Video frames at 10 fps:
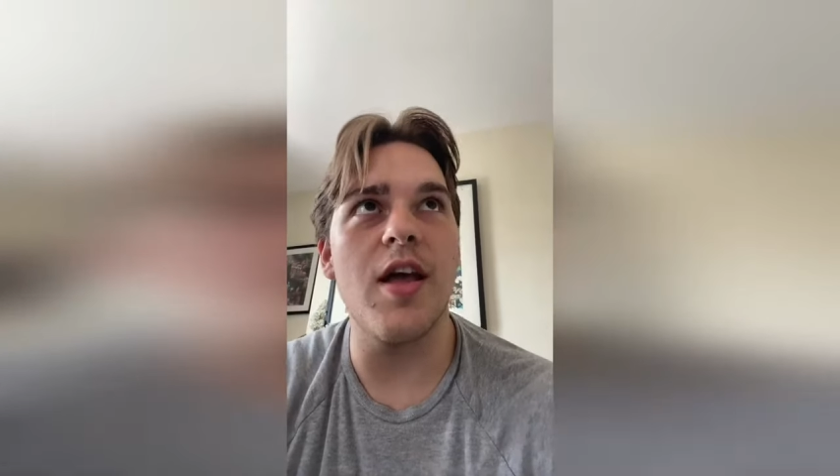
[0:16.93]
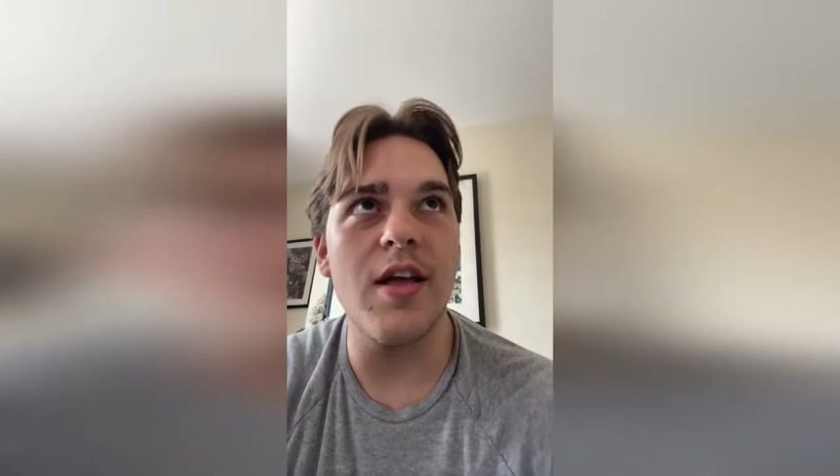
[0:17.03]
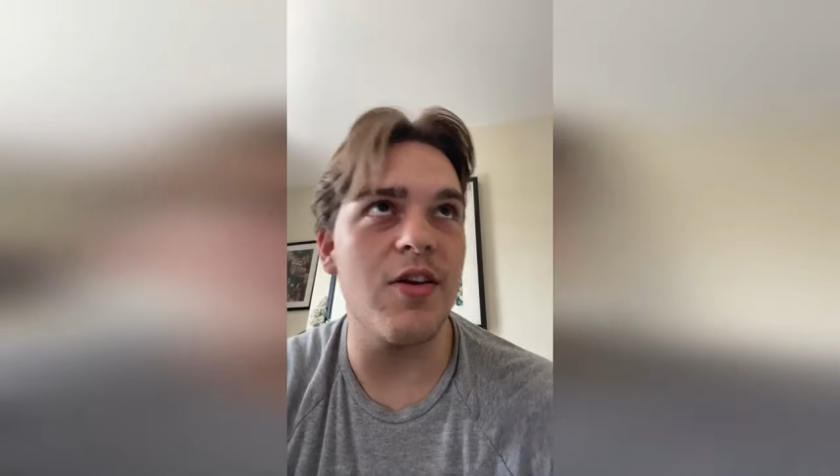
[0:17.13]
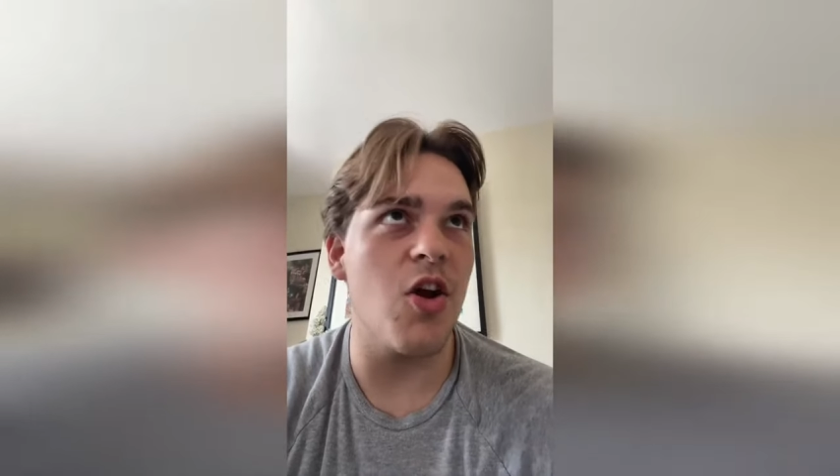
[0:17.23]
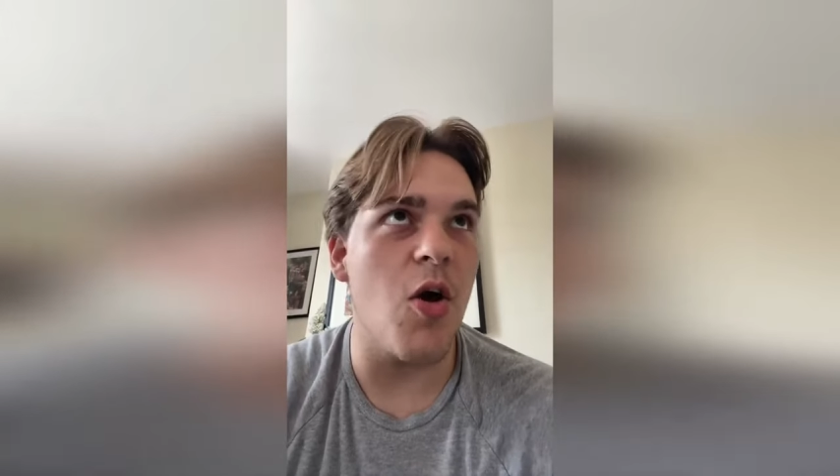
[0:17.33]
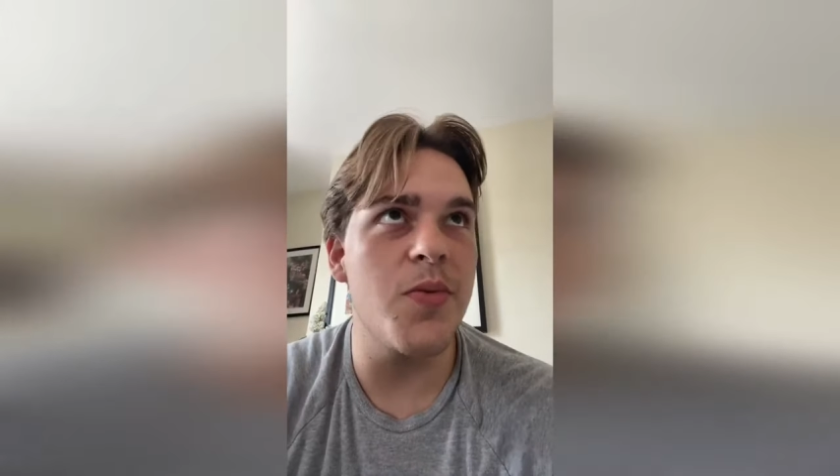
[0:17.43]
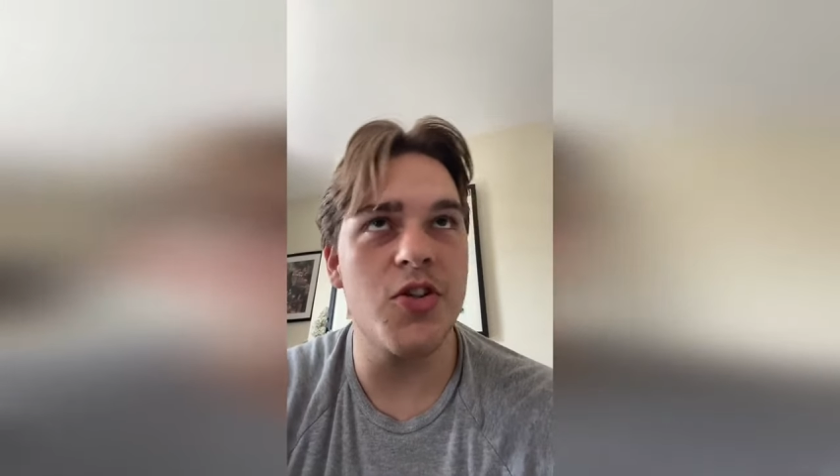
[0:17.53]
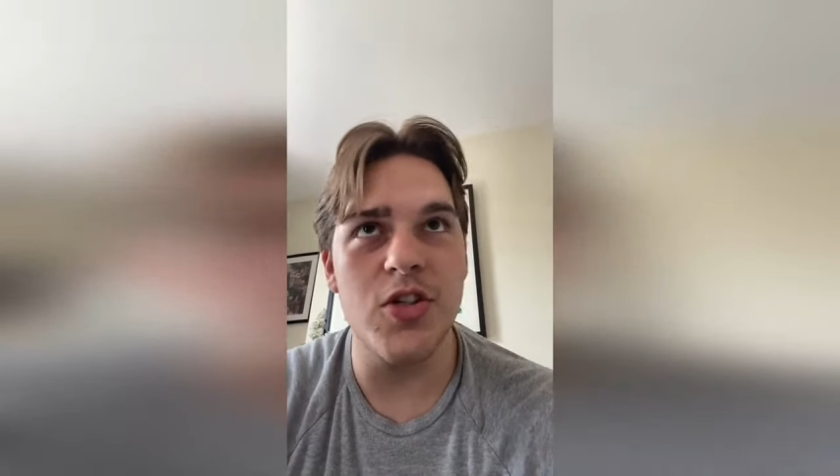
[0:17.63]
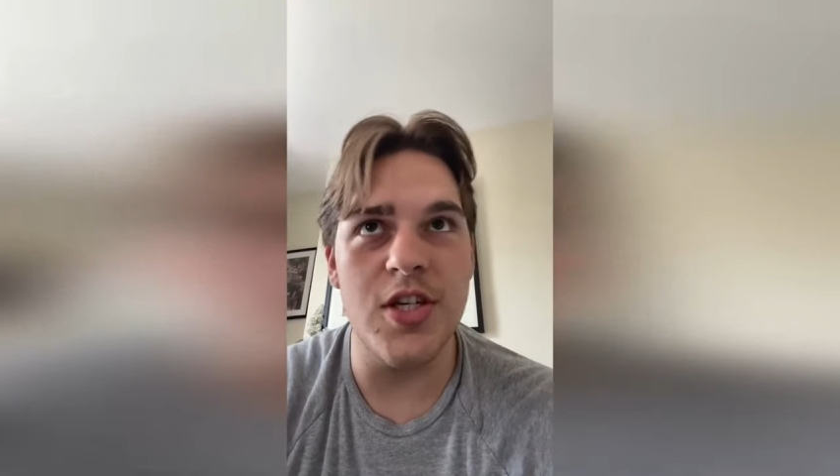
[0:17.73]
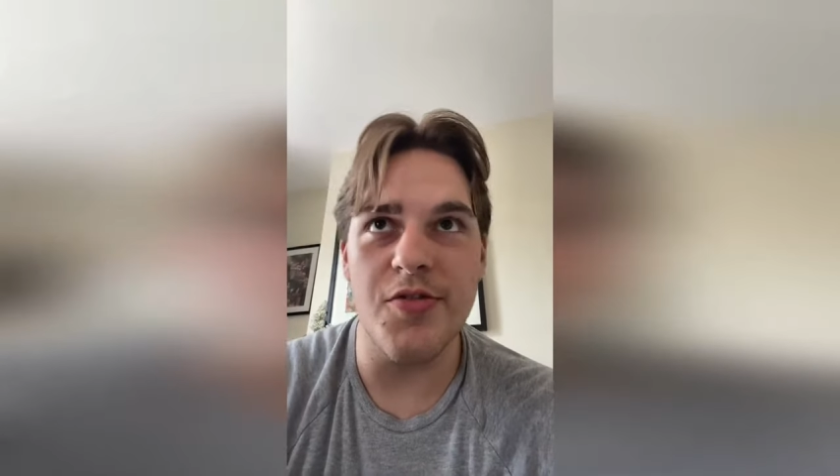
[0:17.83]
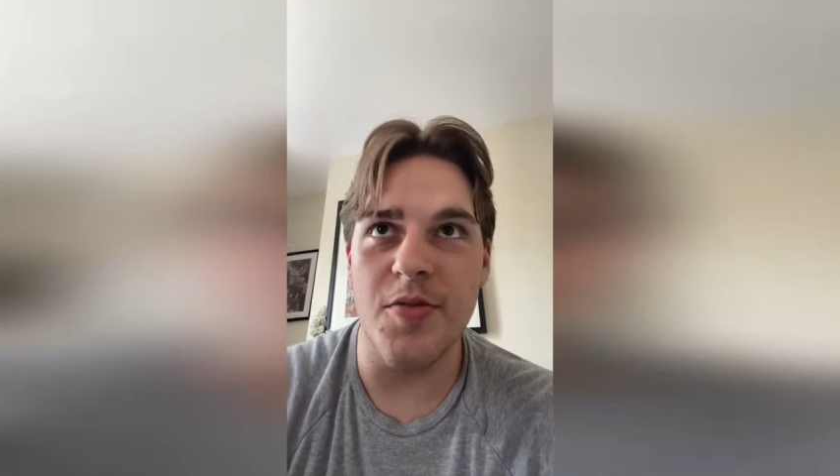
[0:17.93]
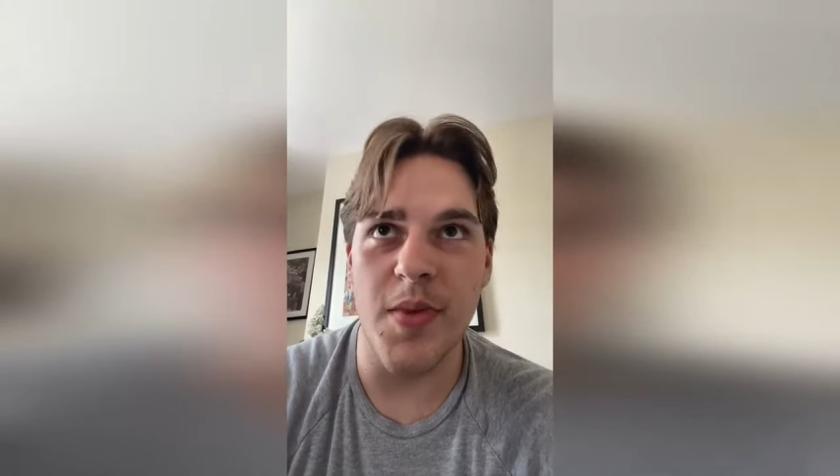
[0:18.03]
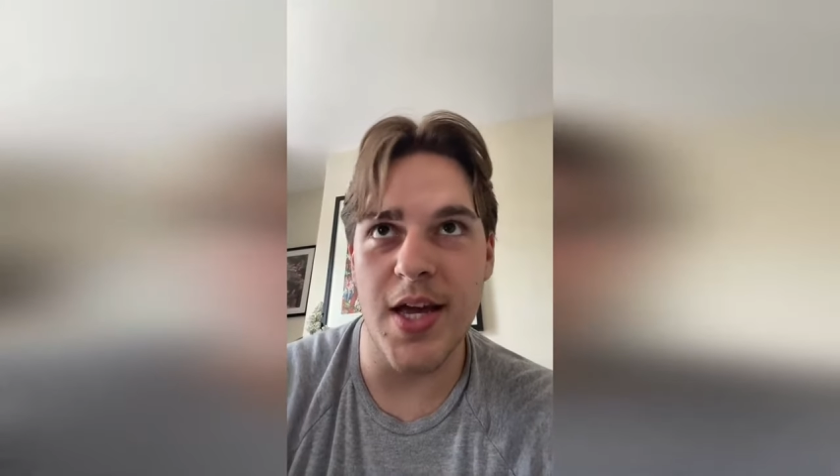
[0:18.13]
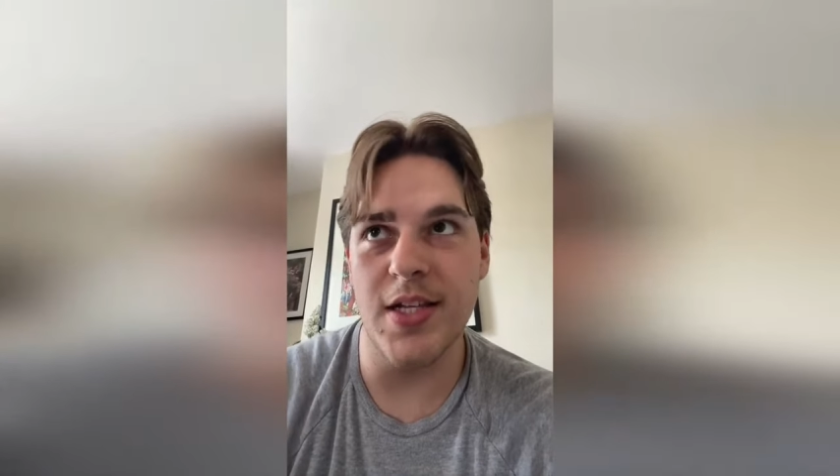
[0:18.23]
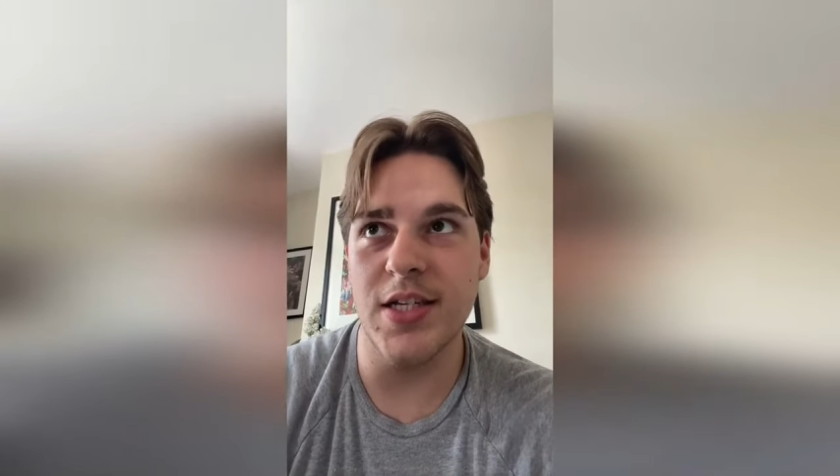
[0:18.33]
you know, opportunity for
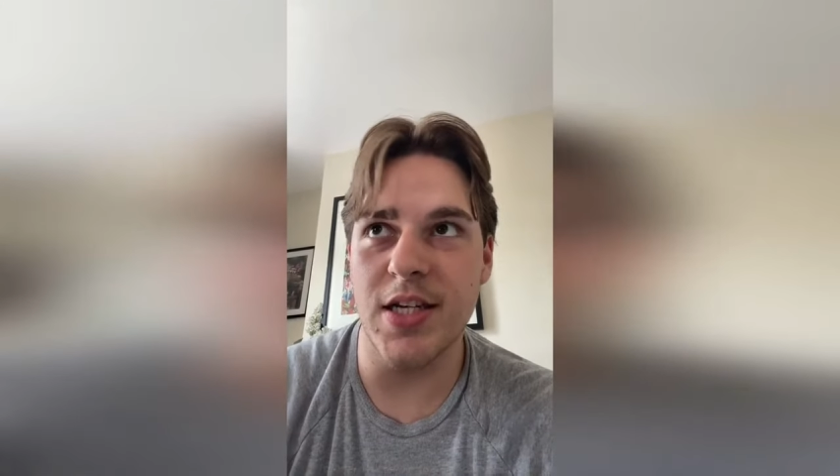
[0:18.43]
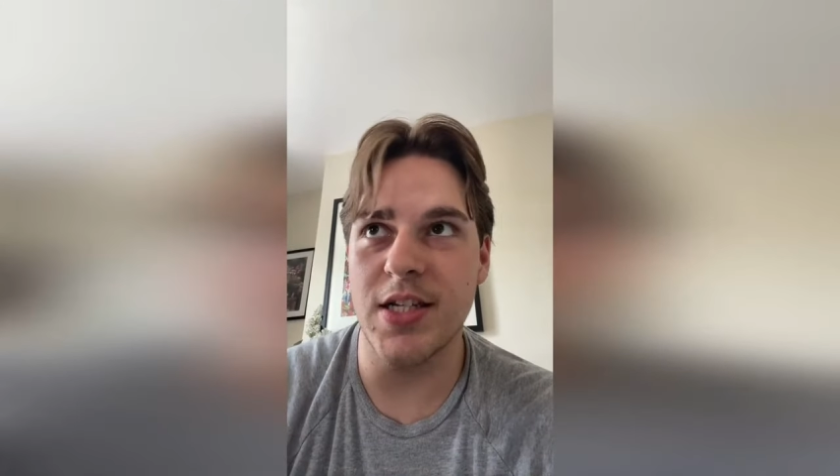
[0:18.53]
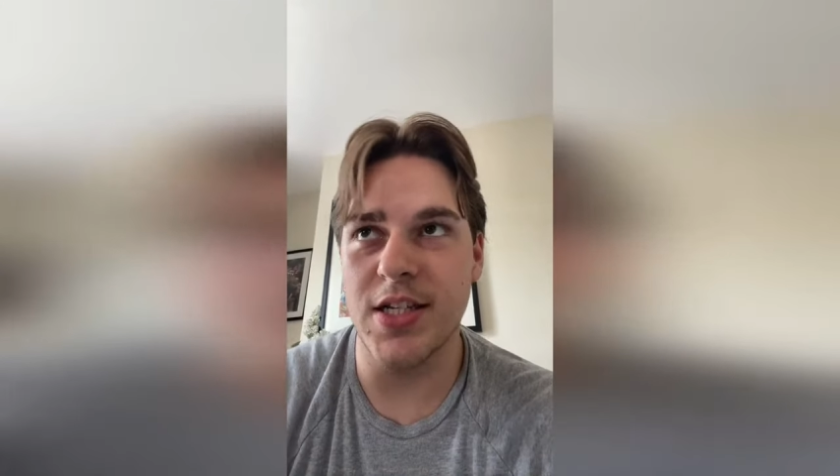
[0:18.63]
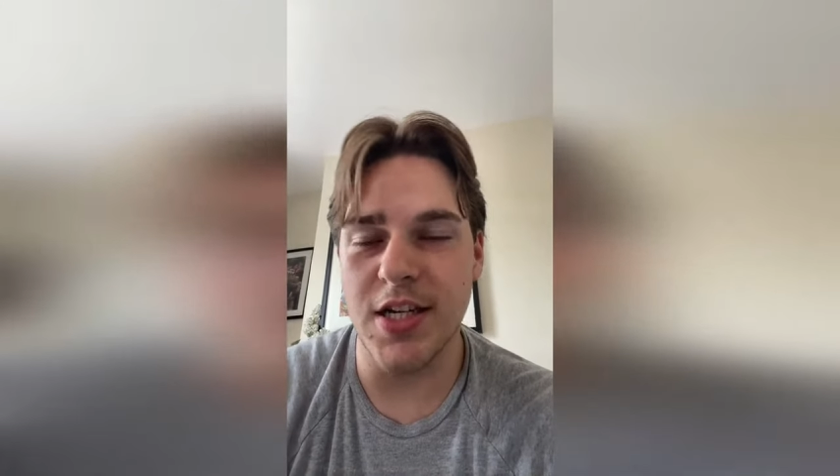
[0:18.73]
me to